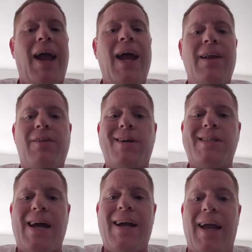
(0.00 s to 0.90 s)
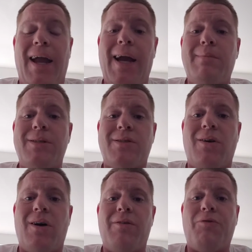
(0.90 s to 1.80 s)
they're attacking
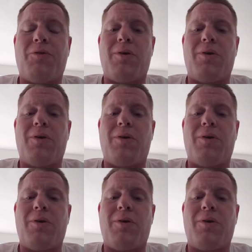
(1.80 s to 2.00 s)
Amazon for